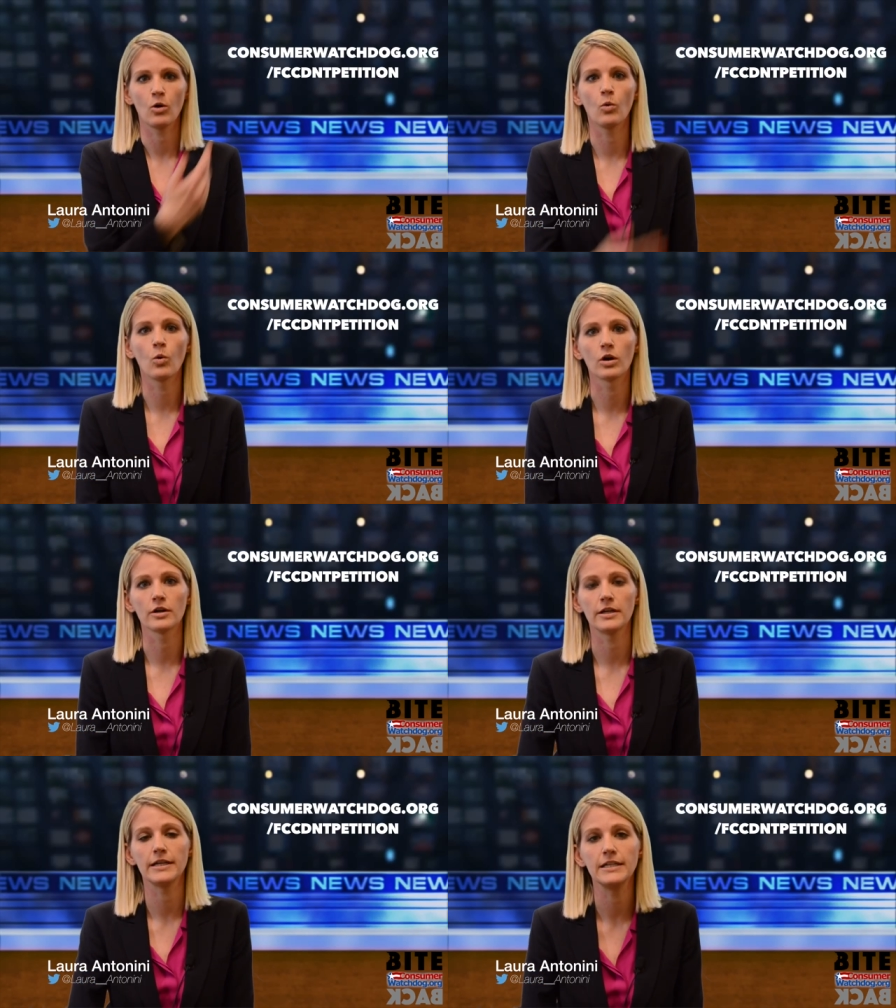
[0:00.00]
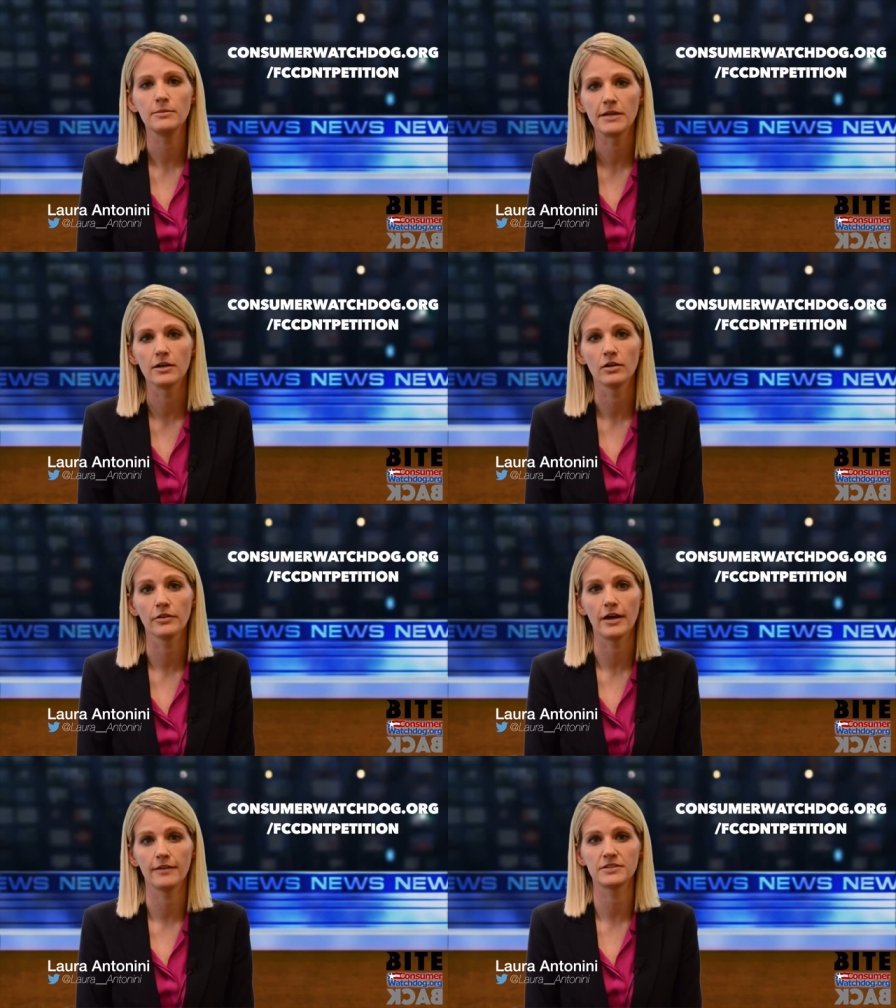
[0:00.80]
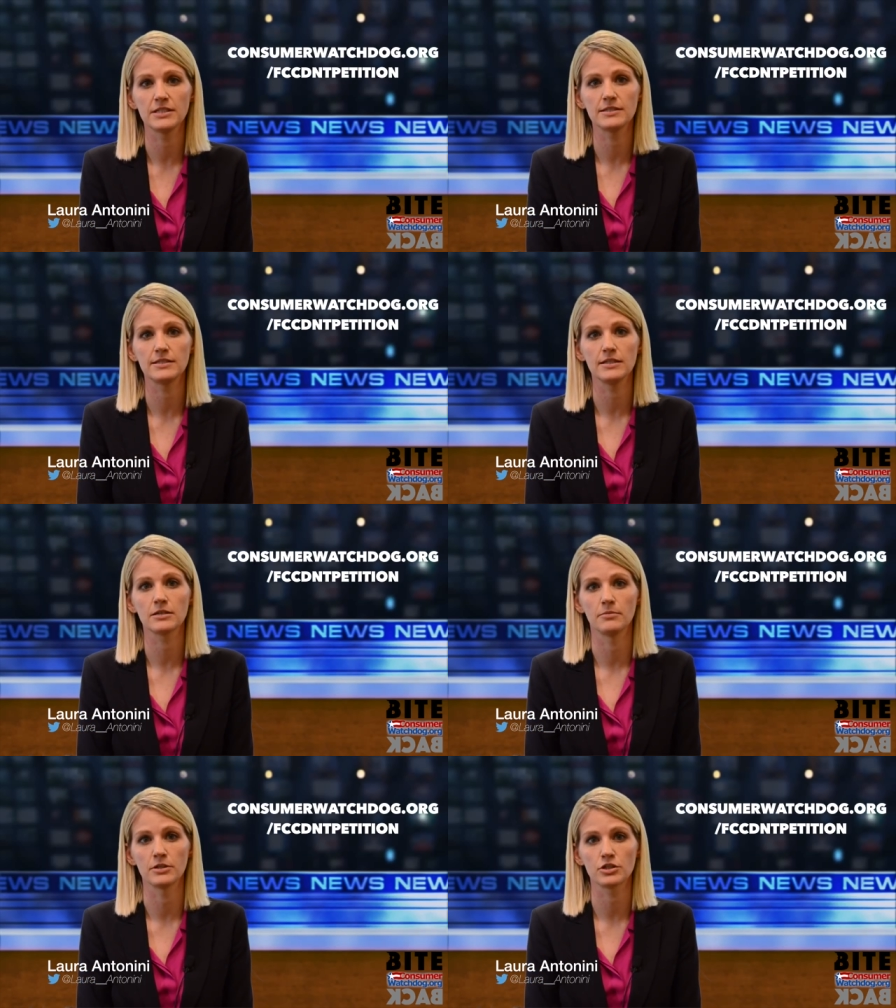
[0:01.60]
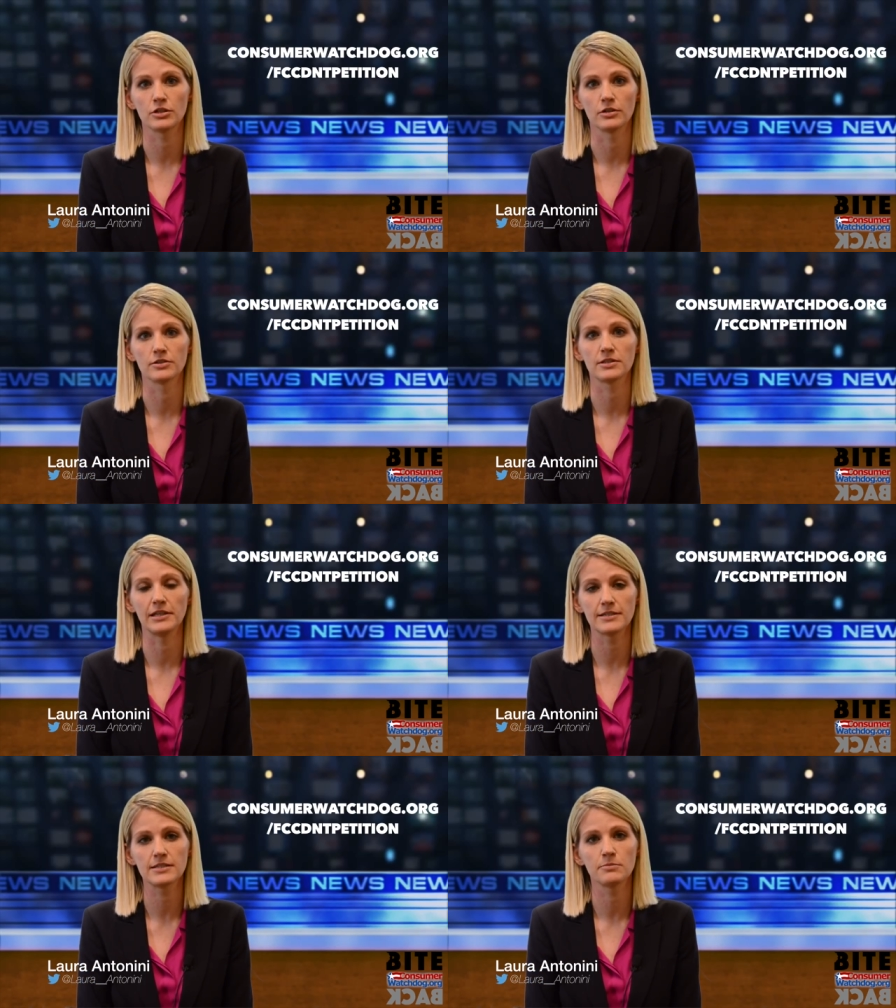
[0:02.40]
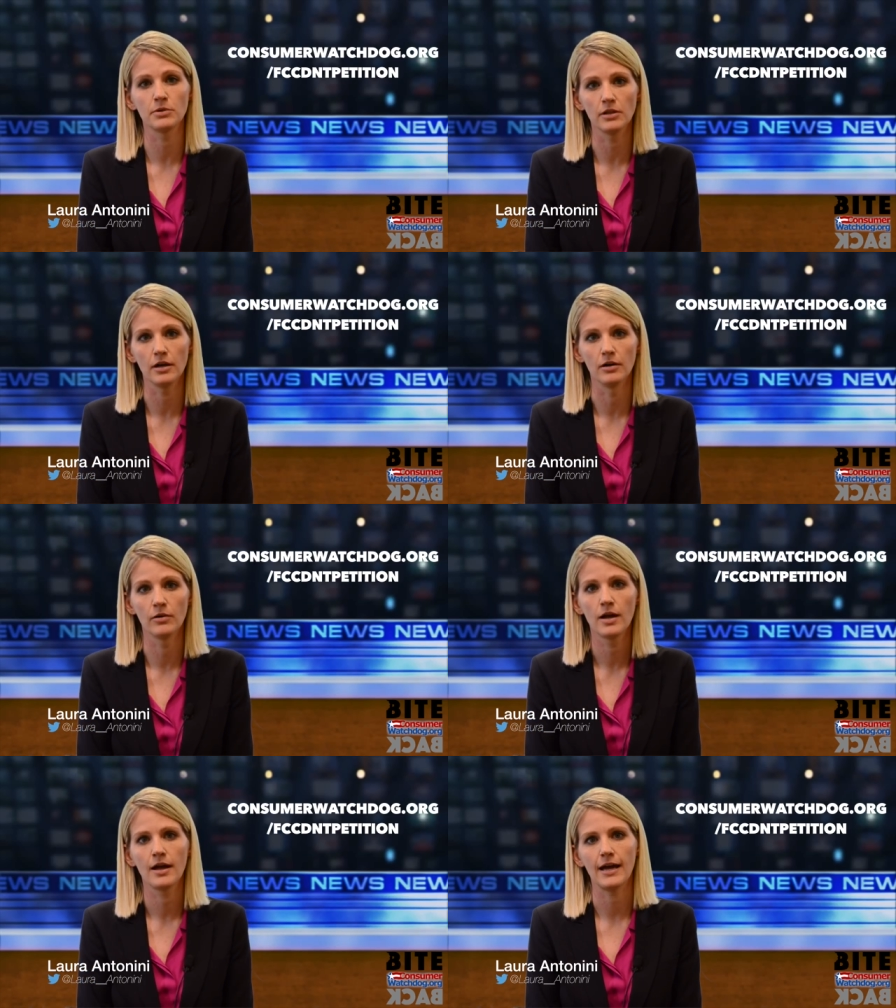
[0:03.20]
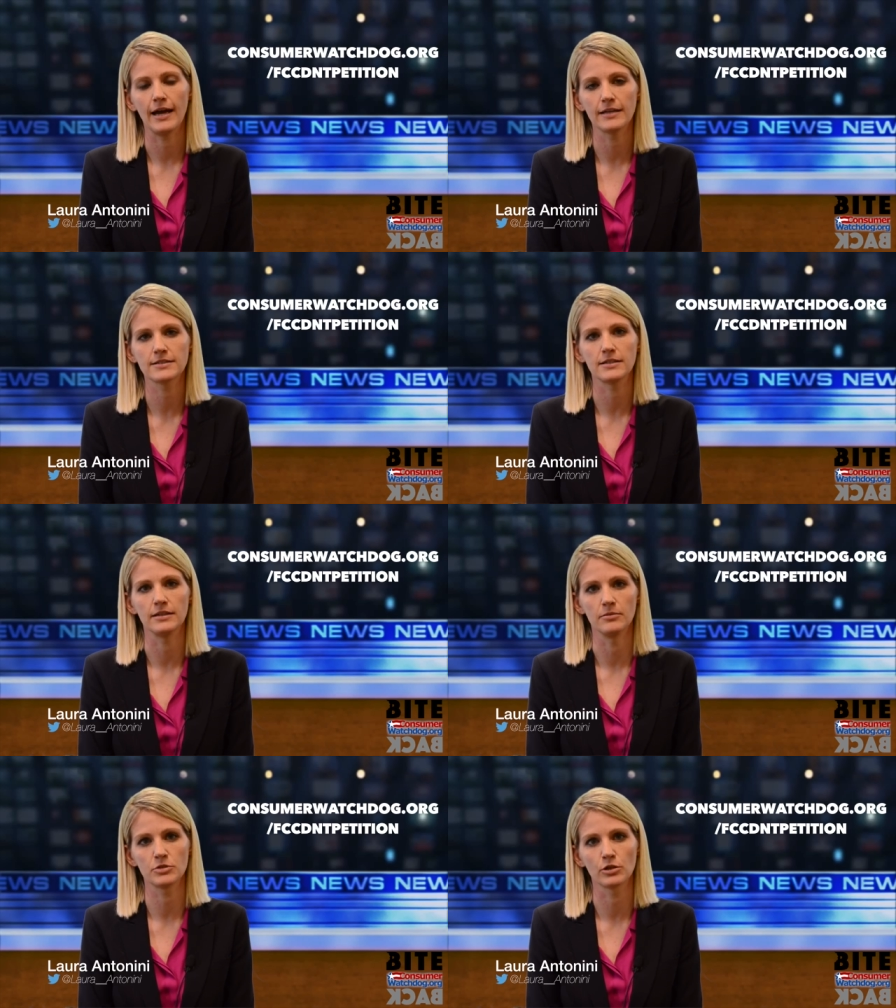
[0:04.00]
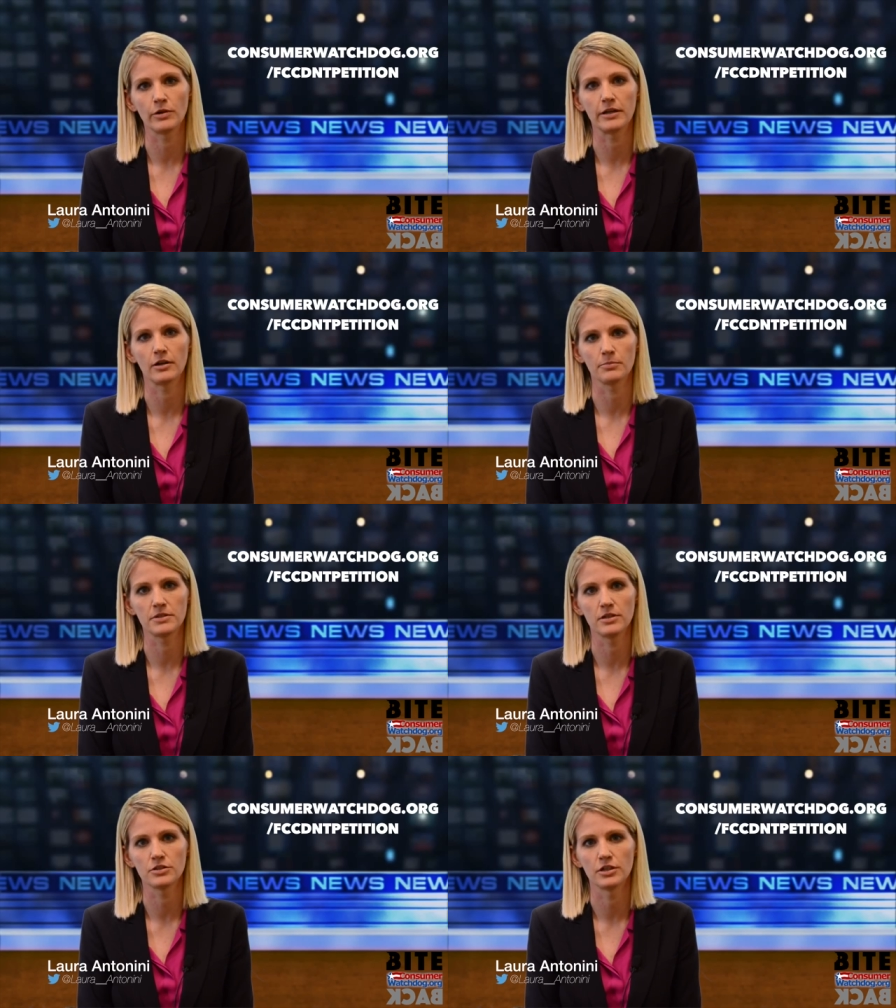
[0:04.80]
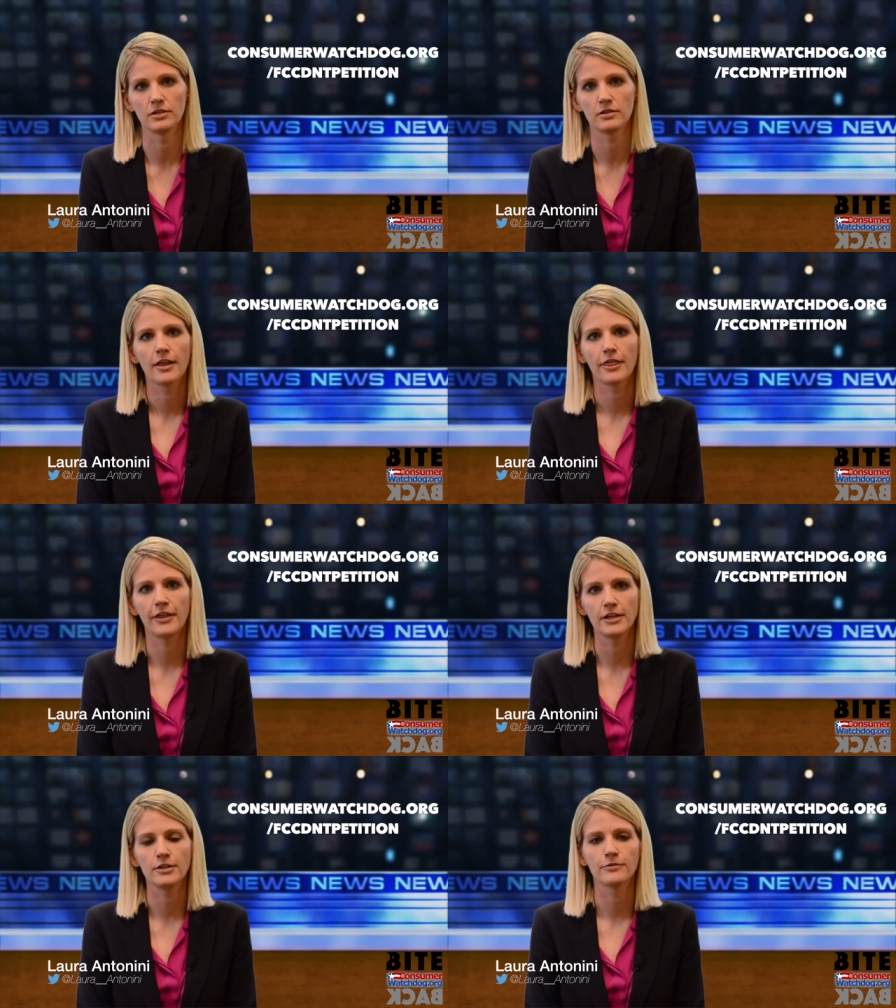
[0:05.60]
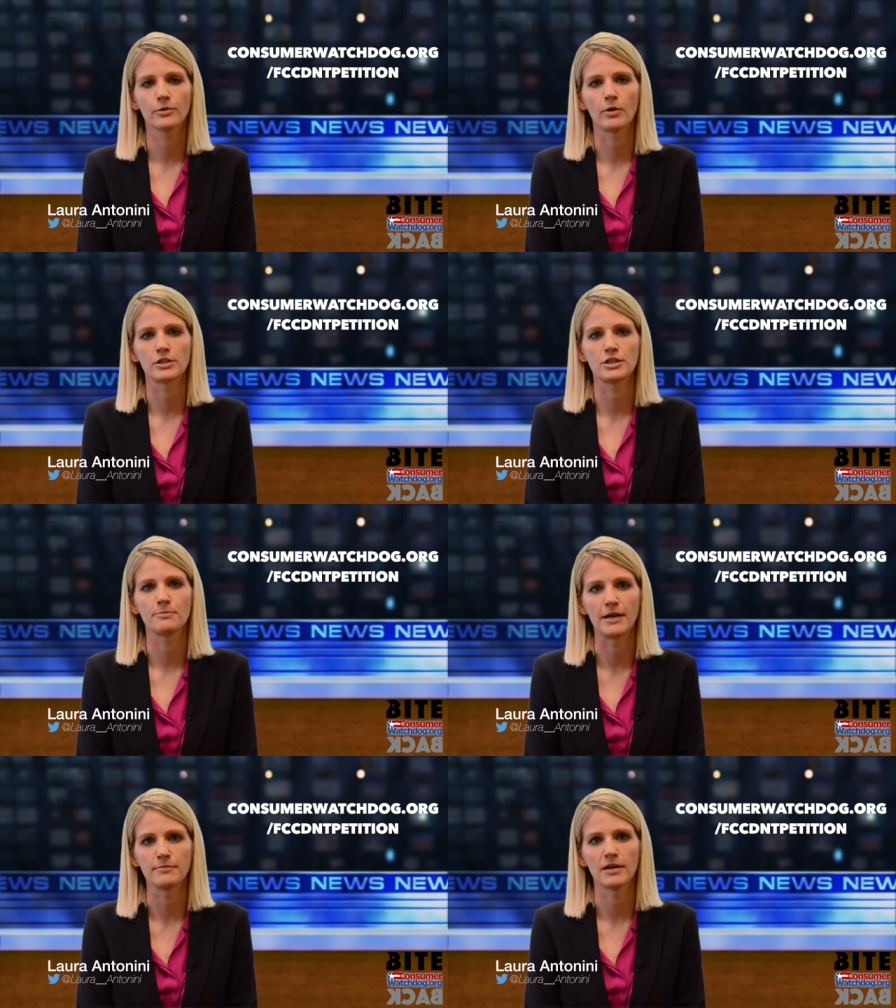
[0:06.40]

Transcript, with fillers: or email the FCC Commission commissioners listed below asking them to grant our petition. Thank you for watching Bite